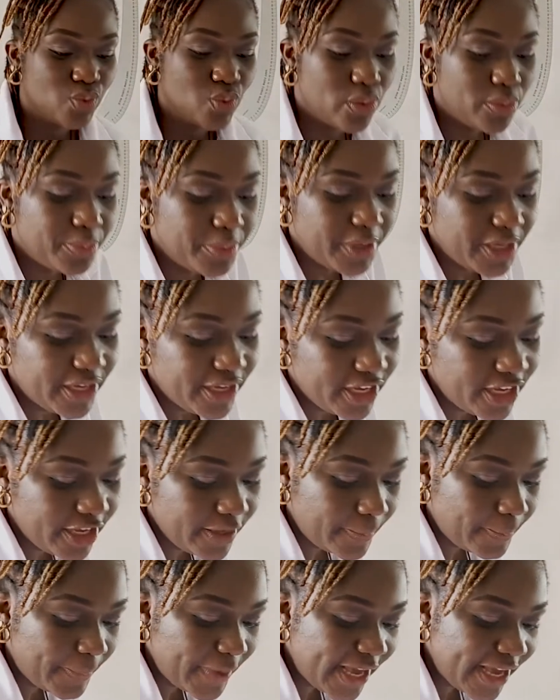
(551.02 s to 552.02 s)
will be
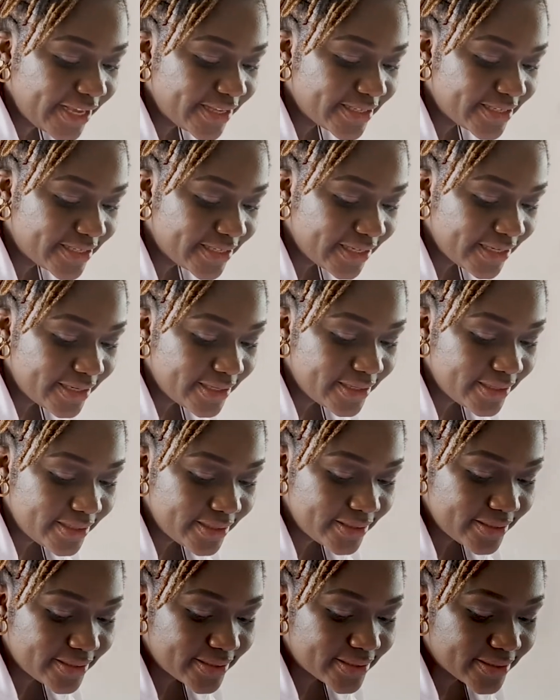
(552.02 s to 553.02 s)

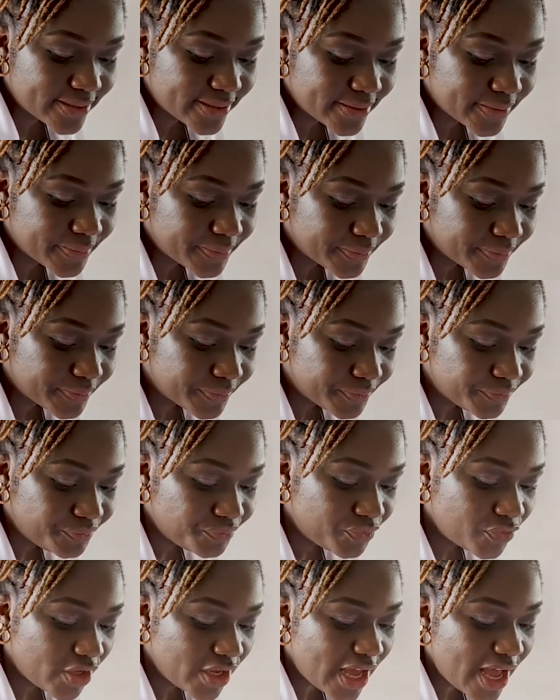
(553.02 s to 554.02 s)
pencils.
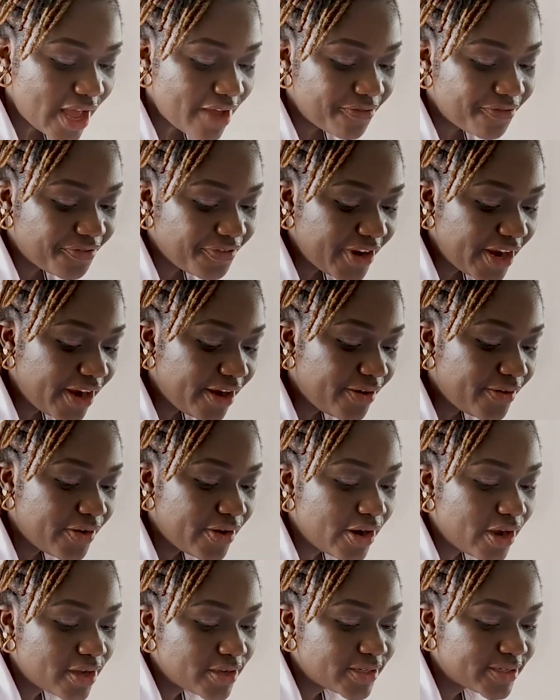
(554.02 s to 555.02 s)
We have
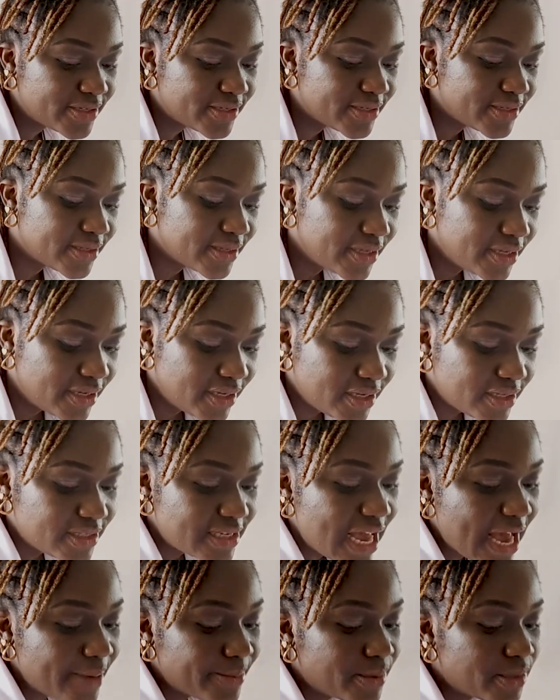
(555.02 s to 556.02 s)
various
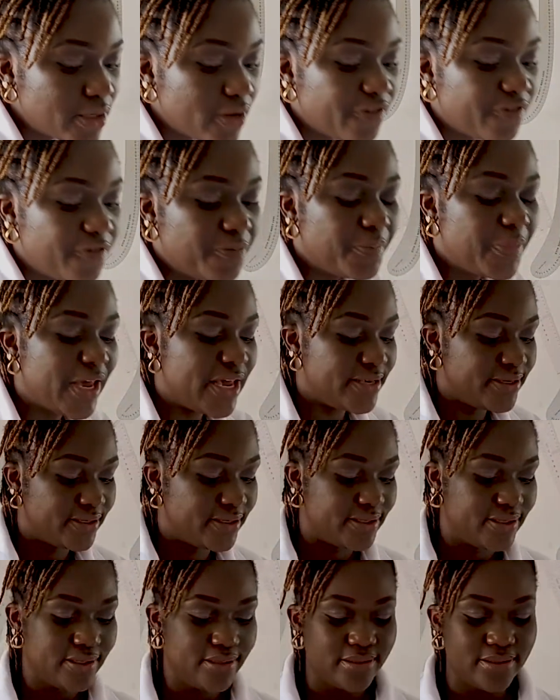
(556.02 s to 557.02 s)
types of
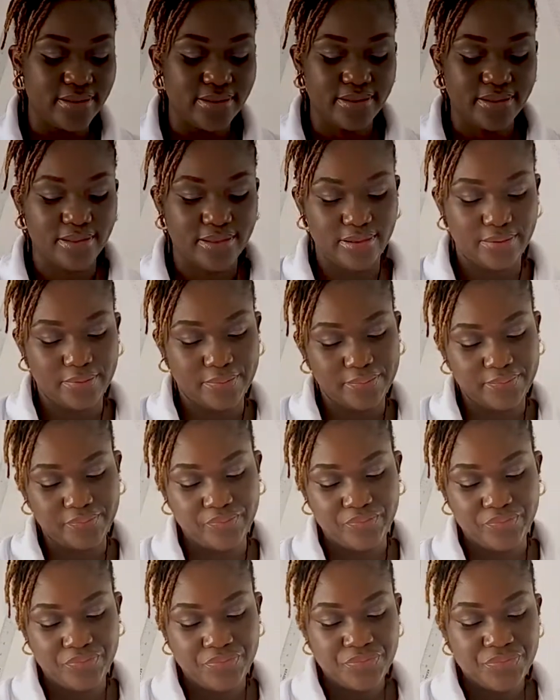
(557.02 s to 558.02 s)
pencils.
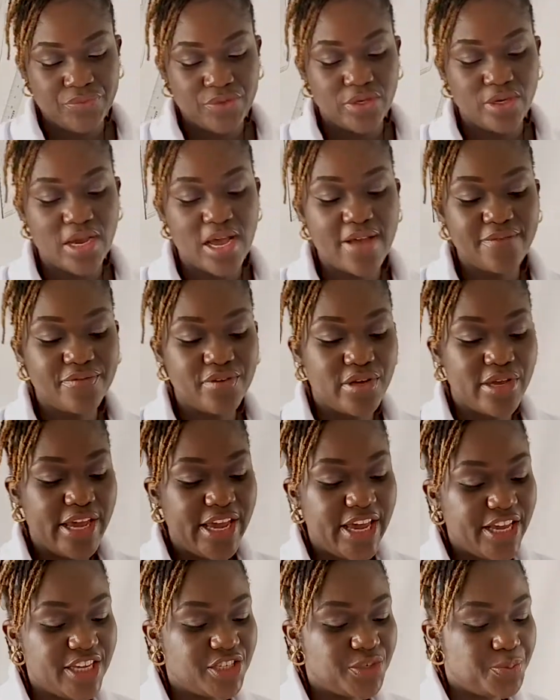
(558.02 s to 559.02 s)
You have the
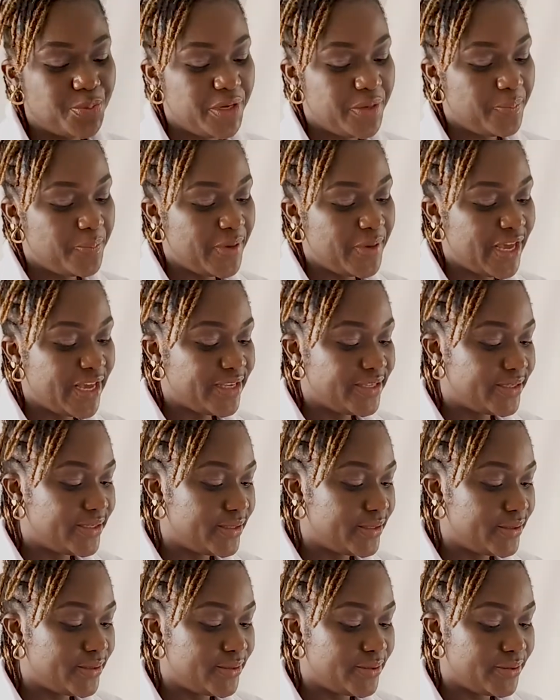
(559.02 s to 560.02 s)
HB
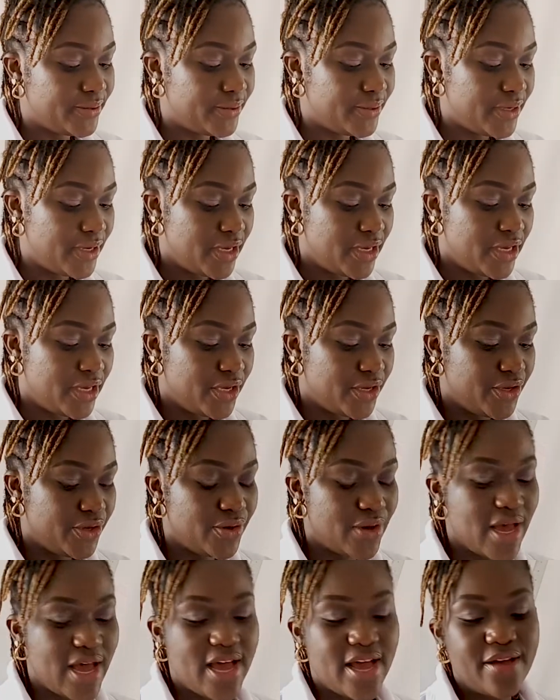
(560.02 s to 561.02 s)
pencil, you
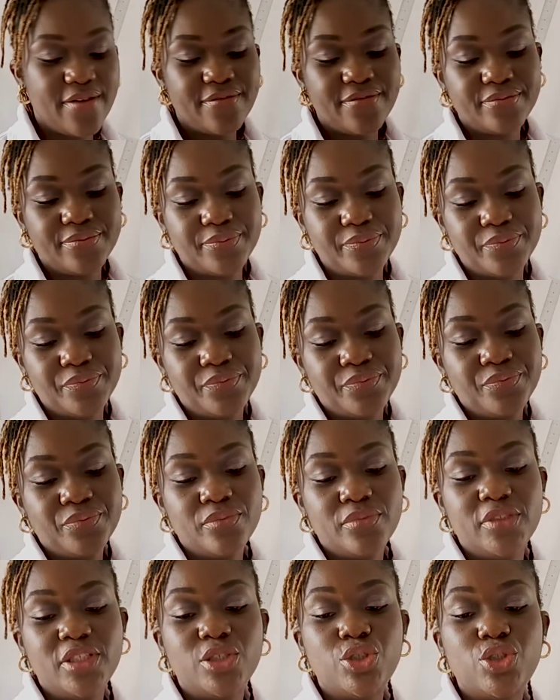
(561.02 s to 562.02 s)
have the